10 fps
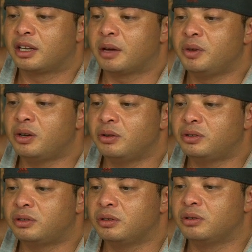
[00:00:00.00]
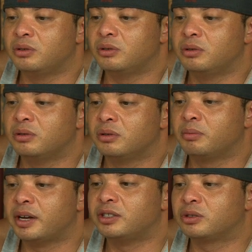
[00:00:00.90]
Can we go to
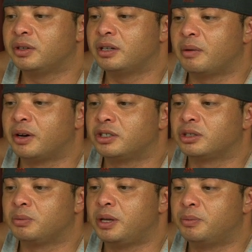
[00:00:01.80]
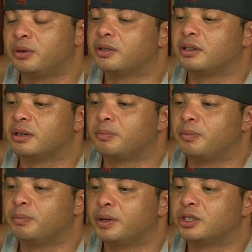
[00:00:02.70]
my screen? I want to show people the
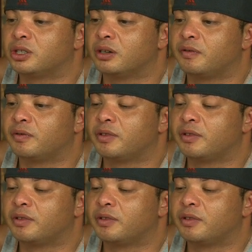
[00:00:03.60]
picture of